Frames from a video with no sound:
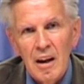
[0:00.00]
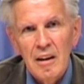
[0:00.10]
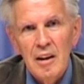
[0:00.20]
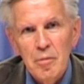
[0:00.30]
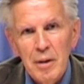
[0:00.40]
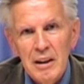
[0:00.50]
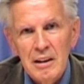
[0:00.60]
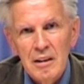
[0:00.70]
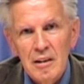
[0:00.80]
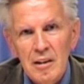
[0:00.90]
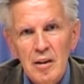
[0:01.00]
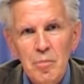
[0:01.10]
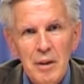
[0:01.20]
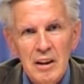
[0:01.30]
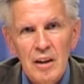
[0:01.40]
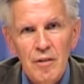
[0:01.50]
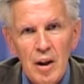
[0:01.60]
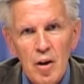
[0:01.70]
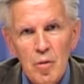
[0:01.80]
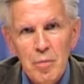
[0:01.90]
elderly patients, patients
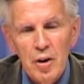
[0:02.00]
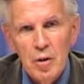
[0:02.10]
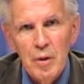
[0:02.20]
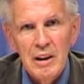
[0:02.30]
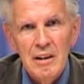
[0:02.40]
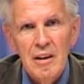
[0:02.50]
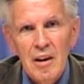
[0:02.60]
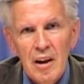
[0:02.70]
with low body weight,